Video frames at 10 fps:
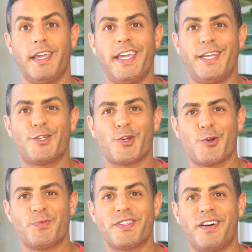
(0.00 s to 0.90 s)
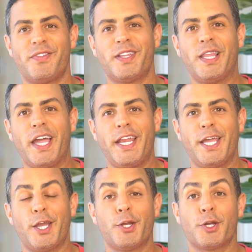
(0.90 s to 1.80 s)
In terms of
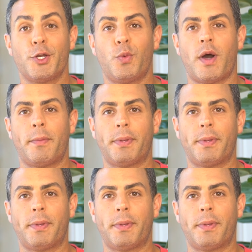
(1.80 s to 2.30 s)
lighting, you're going to want